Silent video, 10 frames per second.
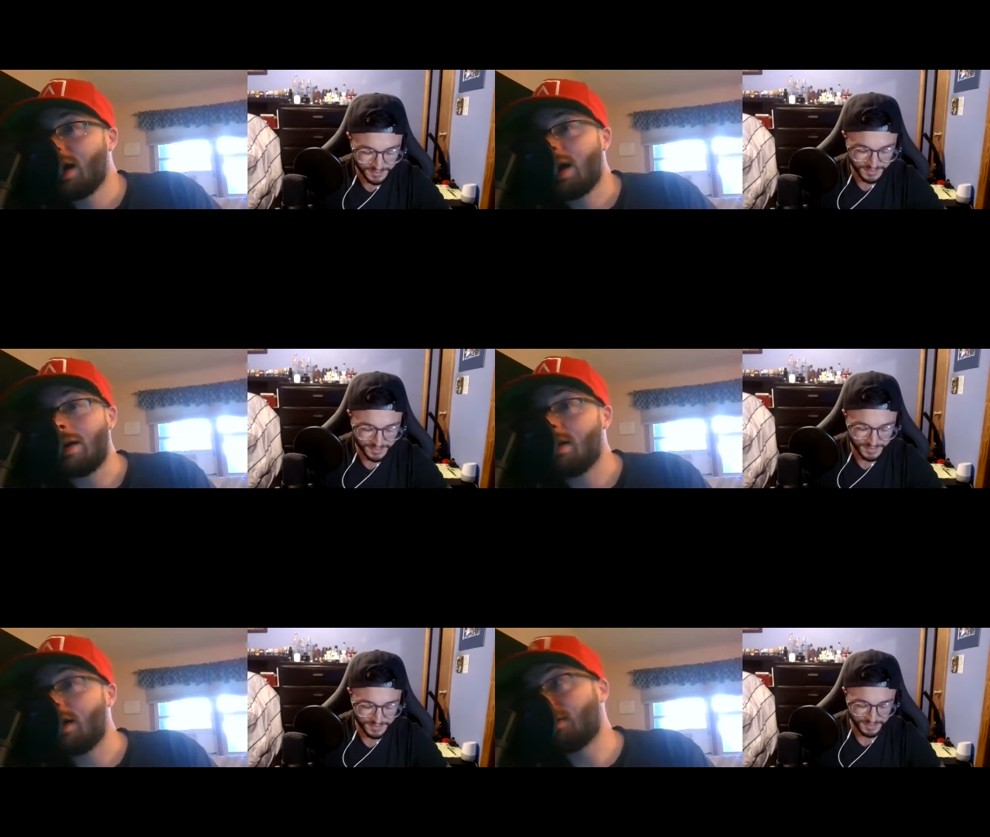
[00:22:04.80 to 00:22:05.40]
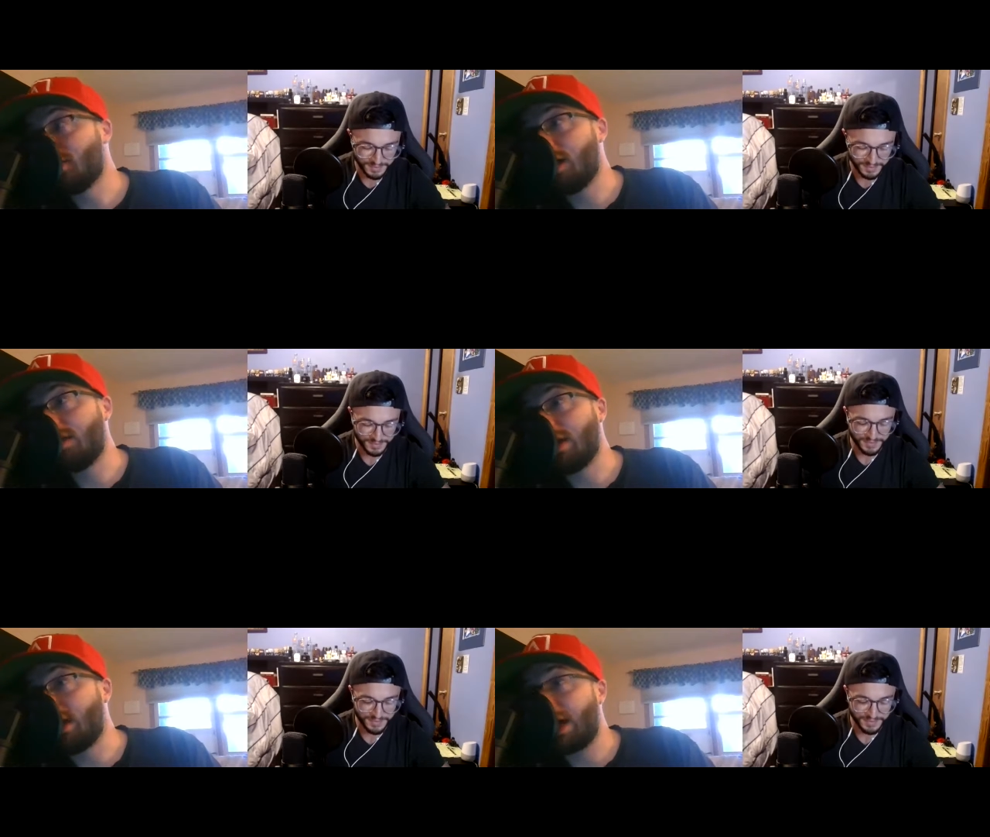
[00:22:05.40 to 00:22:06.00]
Speaker 1: uh, I saw
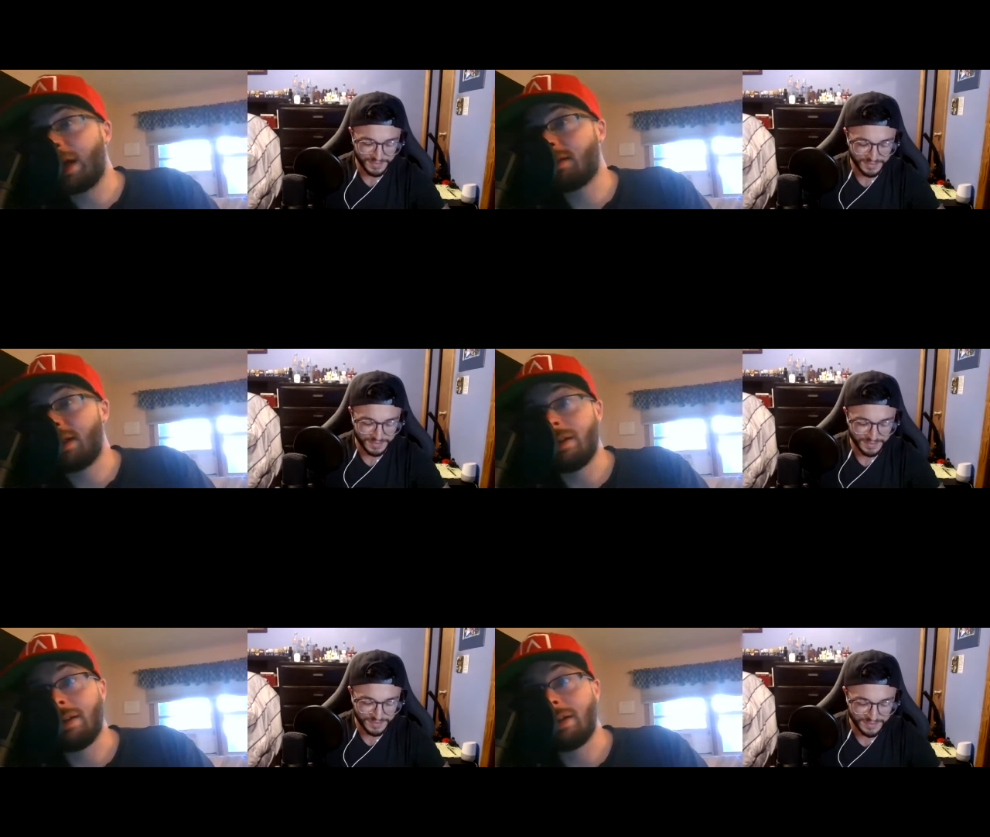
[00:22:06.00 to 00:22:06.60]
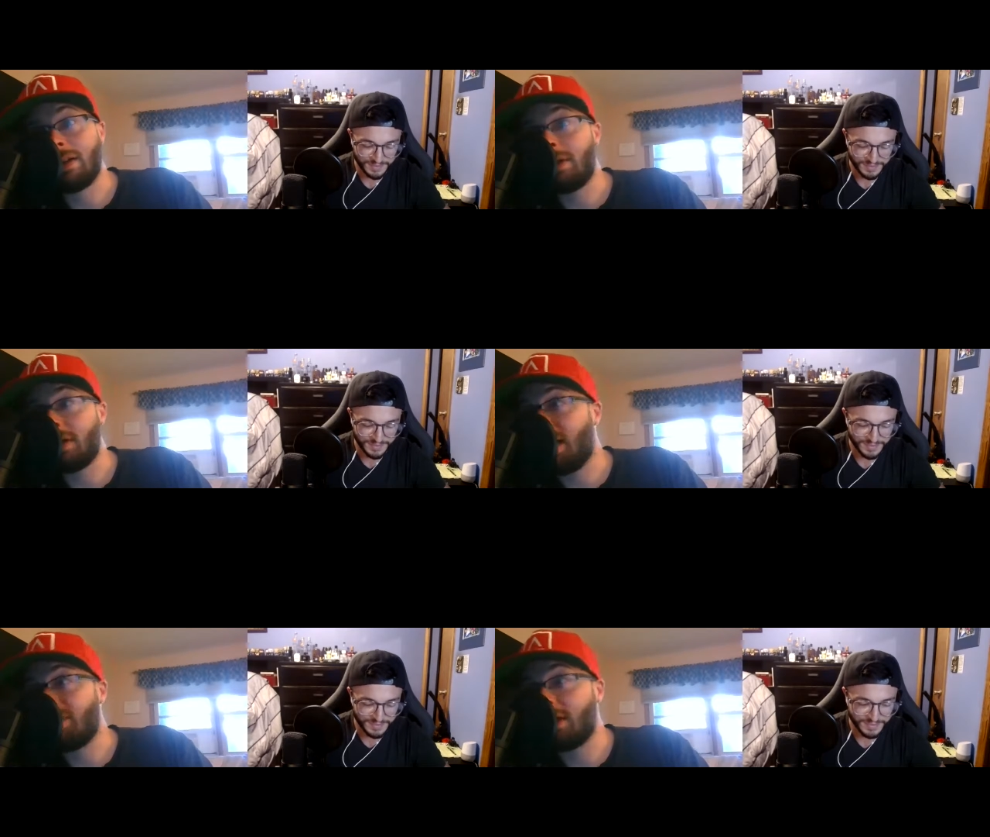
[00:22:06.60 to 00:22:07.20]
everything. I guess the little
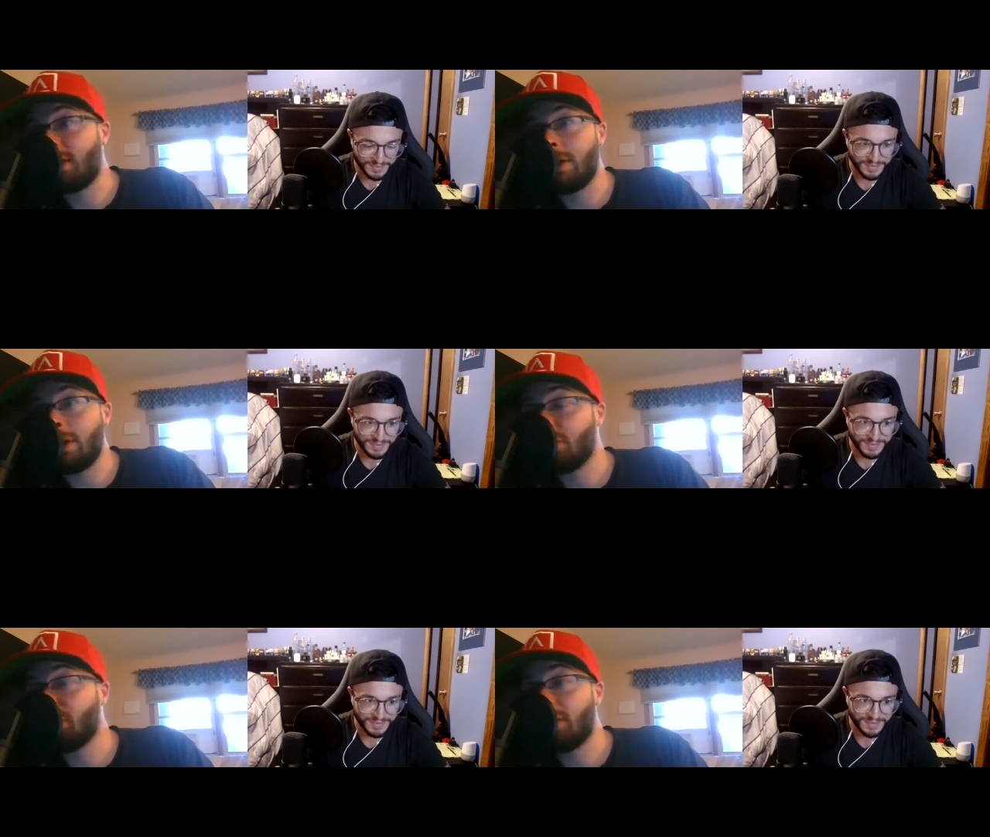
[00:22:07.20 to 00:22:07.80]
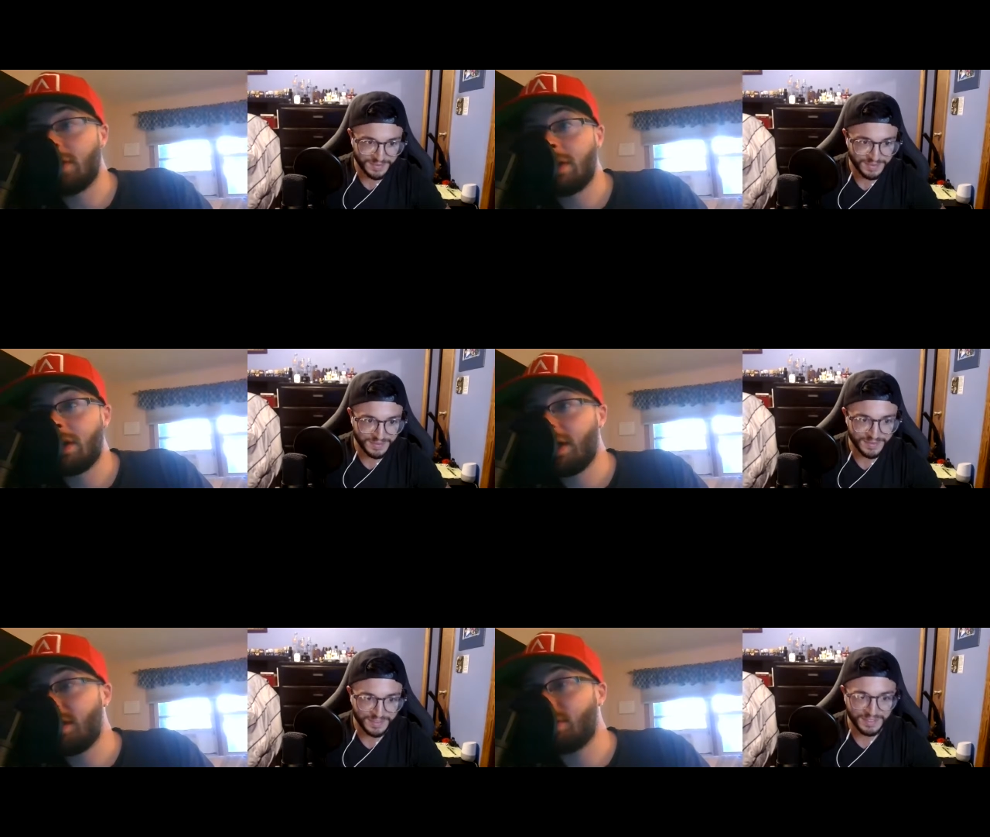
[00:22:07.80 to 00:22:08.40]
cafeteria room.
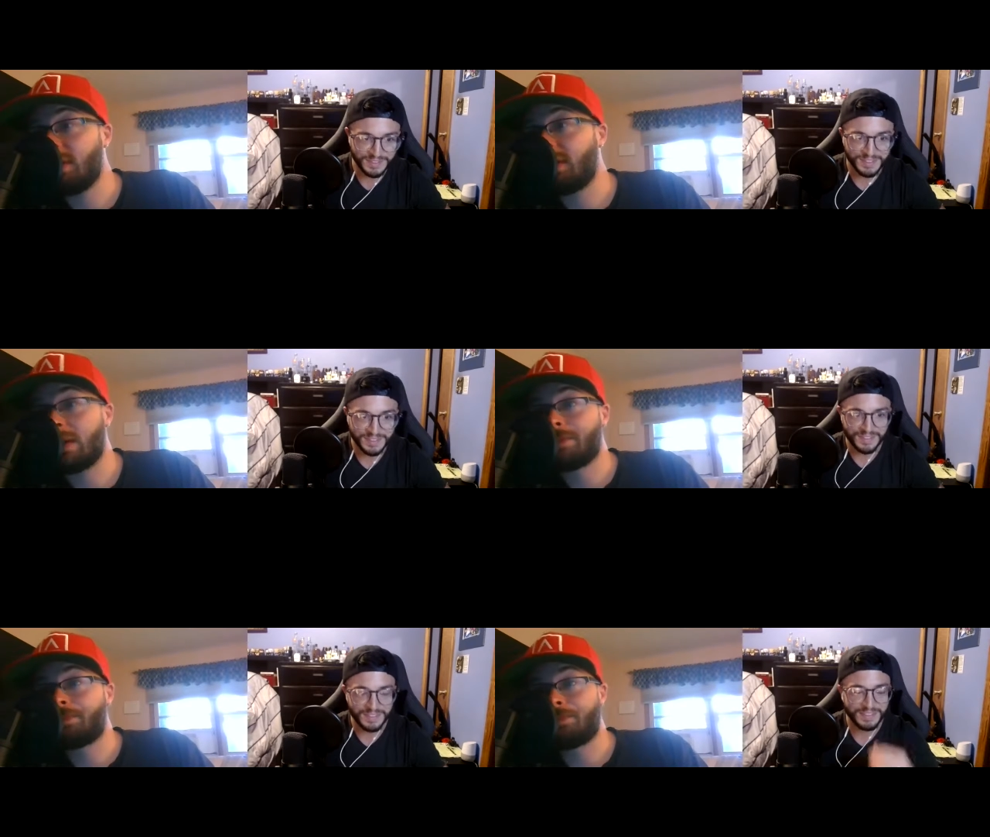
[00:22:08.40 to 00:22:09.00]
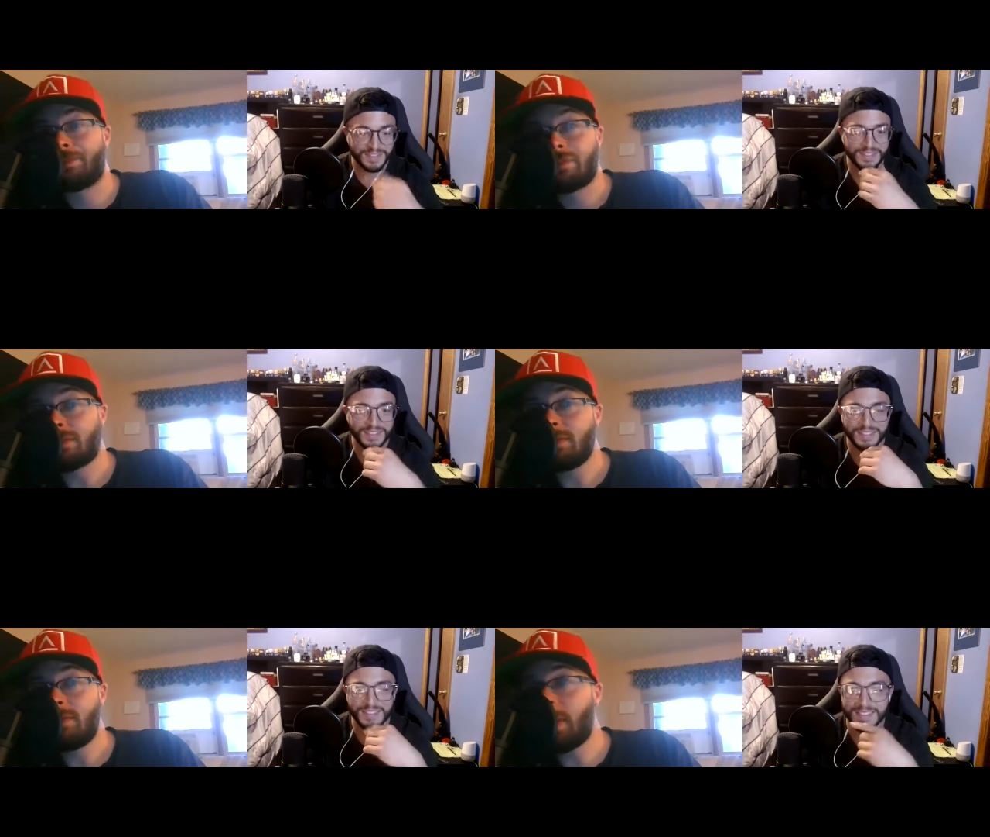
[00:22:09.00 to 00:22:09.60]
It was
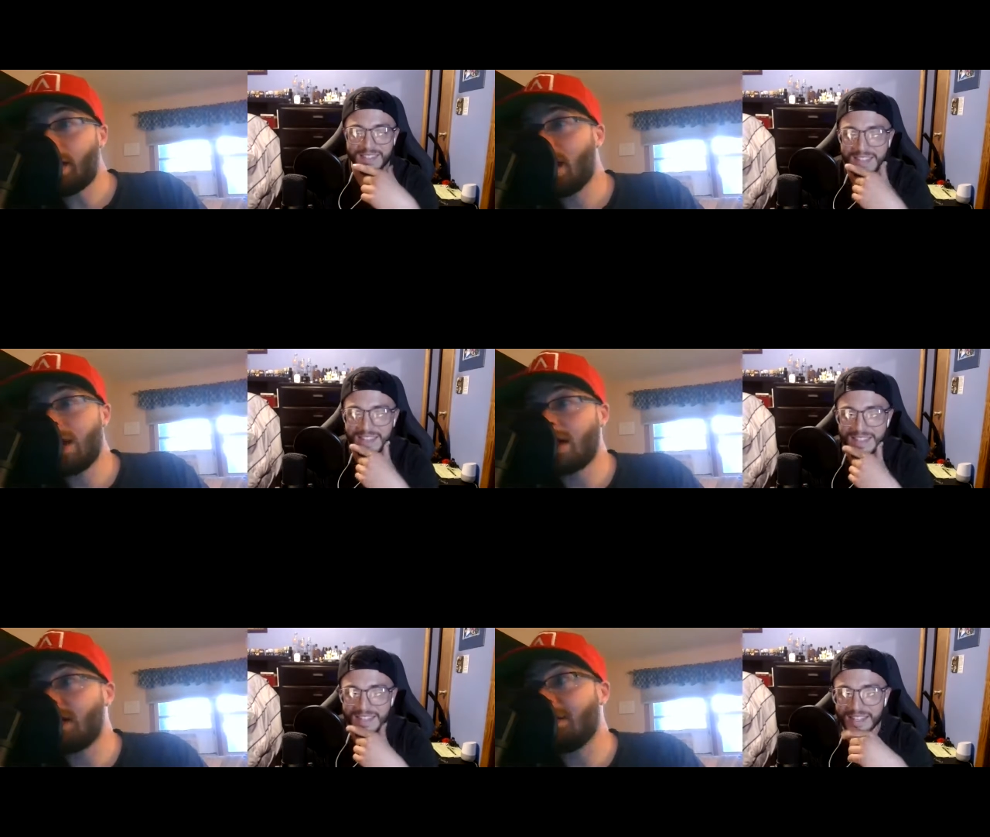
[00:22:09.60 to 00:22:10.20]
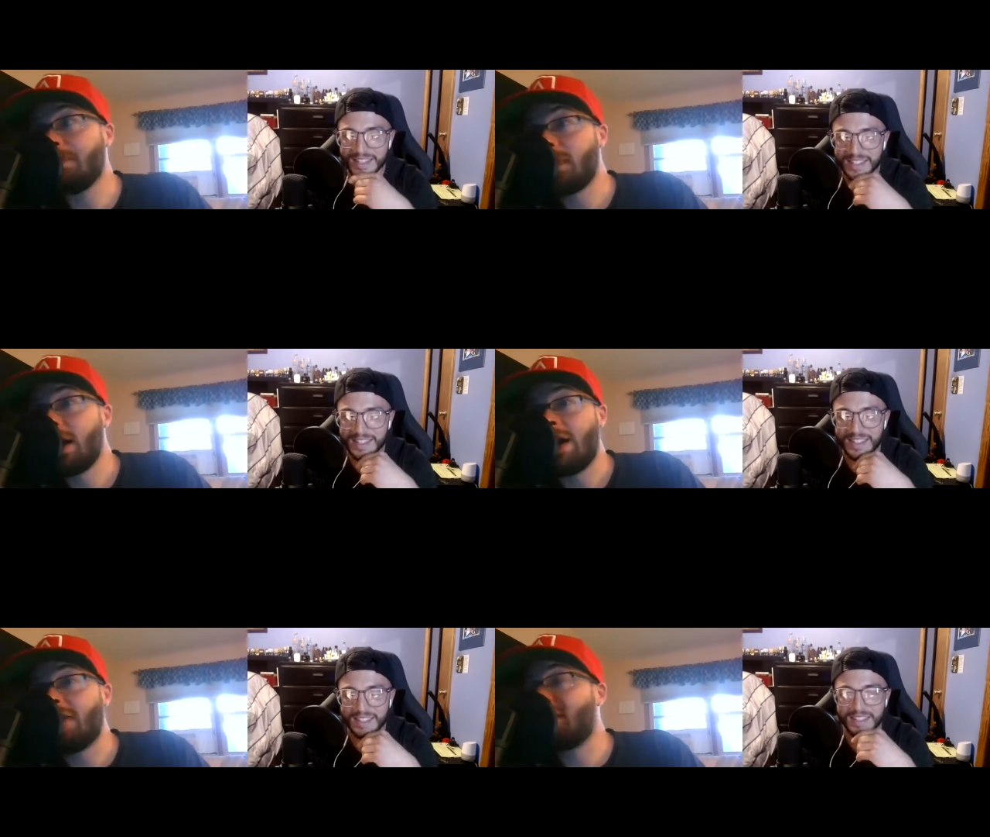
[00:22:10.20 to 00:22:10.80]
I tell you, if